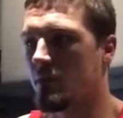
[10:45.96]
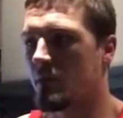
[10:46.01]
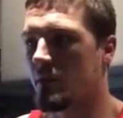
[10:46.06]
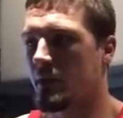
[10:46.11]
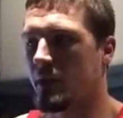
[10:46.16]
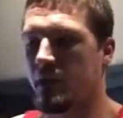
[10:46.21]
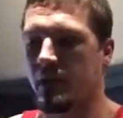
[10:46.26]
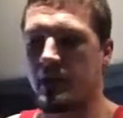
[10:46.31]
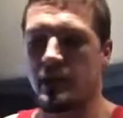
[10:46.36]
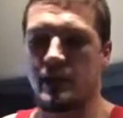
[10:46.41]

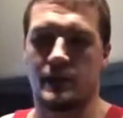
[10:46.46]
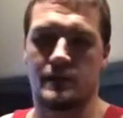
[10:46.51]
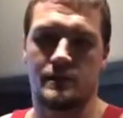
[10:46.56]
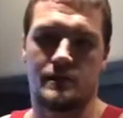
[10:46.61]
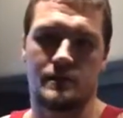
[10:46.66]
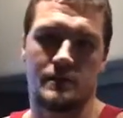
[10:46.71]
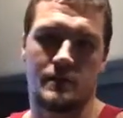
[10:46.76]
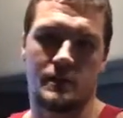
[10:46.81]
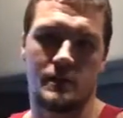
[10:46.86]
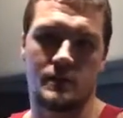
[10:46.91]
But yeah,
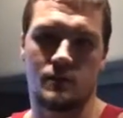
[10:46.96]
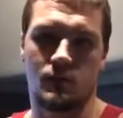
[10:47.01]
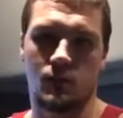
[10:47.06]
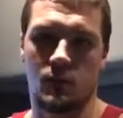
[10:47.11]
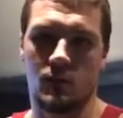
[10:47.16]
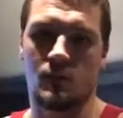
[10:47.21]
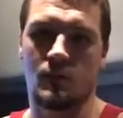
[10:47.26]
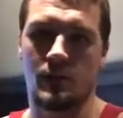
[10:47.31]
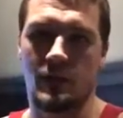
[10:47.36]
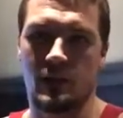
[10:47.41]
that's
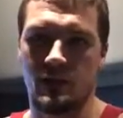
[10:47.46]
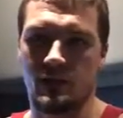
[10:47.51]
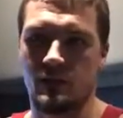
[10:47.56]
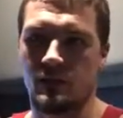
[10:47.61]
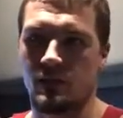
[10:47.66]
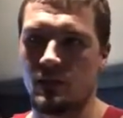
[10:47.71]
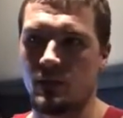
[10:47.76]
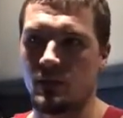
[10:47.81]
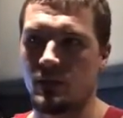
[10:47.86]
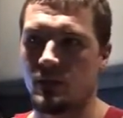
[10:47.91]
one way to
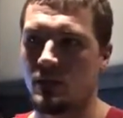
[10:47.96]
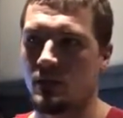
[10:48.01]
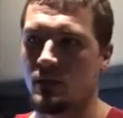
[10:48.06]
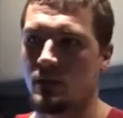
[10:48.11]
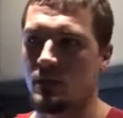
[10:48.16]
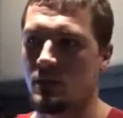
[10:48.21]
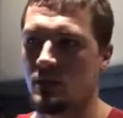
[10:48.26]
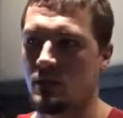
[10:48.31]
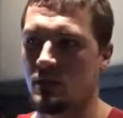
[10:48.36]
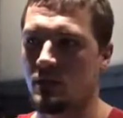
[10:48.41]
do it,
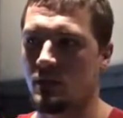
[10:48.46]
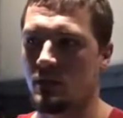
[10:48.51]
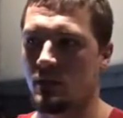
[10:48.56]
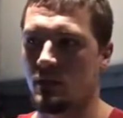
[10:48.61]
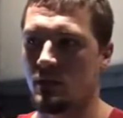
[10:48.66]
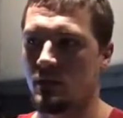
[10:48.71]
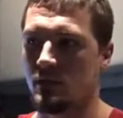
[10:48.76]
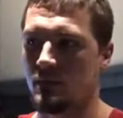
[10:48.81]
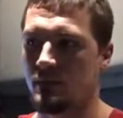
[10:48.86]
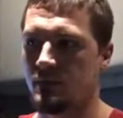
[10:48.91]

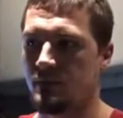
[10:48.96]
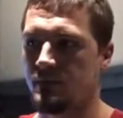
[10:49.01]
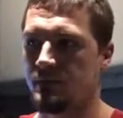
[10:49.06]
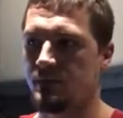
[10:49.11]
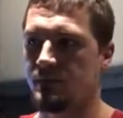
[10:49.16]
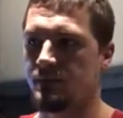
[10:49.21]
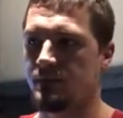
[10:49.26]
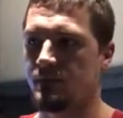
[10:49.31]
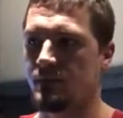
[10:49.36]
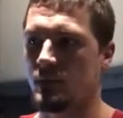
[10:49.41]
to
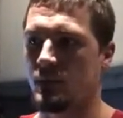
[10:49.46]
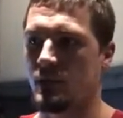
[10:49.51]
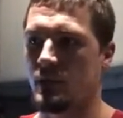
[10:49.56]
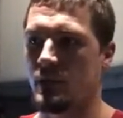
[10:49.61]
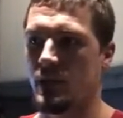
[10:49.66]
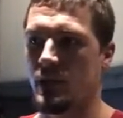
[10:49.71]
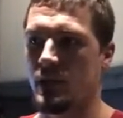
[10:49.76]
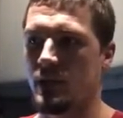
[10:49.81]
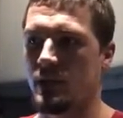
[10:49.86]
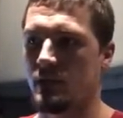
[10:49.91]

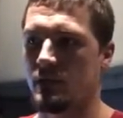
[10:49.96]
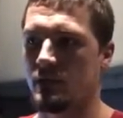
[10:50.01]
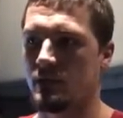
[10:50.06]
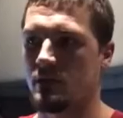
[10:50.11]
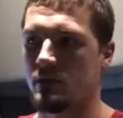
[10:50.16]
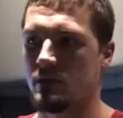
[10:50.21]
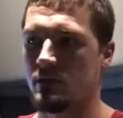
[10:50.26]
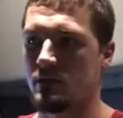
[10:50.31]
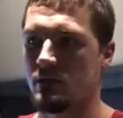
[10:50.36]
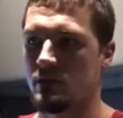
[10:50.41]
kind of
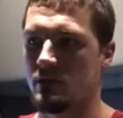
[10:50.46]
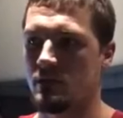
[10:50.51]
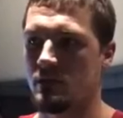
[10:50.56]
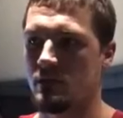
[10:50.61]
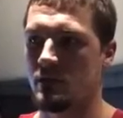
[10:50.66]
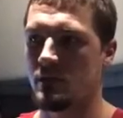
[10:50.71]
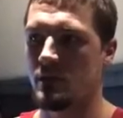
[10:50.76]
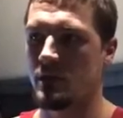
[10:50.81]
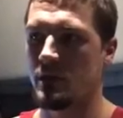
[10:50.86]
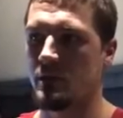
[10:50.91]

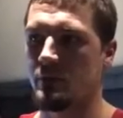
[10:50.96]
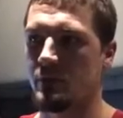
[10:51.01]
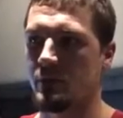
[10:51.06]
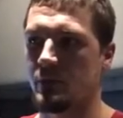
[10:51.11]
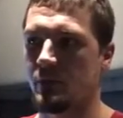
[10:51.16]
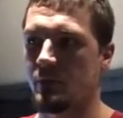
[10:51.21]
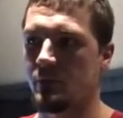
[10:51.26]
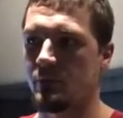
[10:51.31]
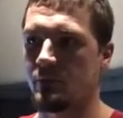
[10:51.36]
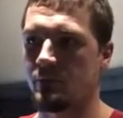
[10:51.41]
keep
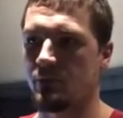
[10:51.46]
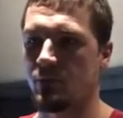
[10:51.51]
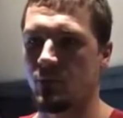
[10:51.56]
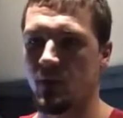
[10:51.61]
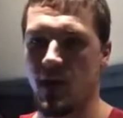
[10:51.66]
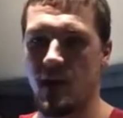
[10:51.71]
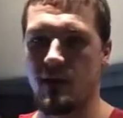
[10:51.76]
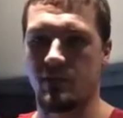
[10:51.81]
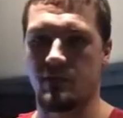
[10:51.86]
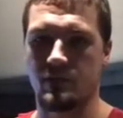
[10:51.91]
your
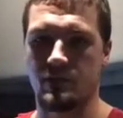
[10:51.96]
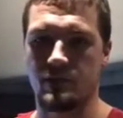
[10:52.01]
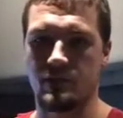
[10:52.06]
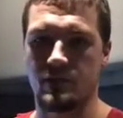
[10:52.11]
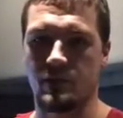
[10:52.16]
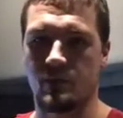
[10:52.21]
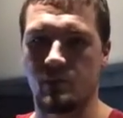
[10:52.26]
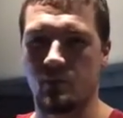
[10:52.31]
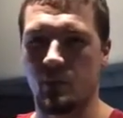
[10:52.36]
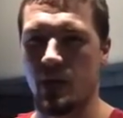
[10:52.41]
profits
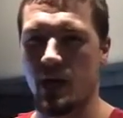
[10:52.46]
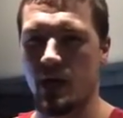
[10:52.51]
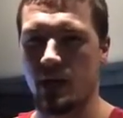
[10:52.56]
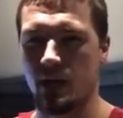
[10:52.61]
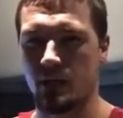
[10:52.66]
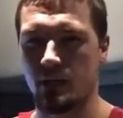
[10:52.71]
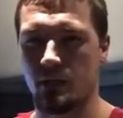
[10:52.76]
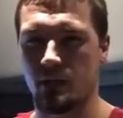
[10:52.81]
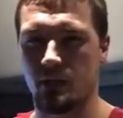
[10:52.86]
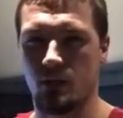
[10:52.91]
in your
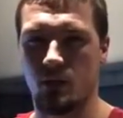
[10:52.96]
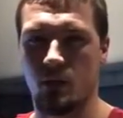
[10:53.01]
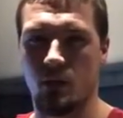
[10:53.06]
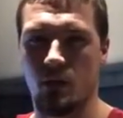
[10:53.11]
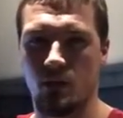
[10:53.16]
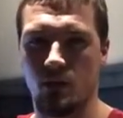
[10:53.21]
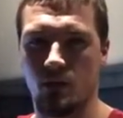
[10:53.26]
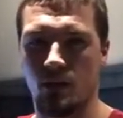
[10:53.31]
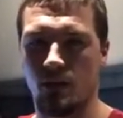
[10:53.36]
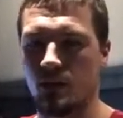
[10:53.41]
pocket in the
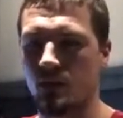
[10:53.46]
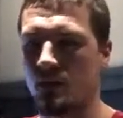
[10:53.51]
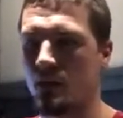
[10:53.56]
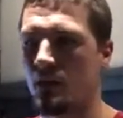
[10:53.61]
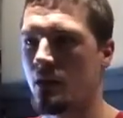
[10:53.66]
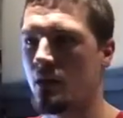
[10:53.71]
long run.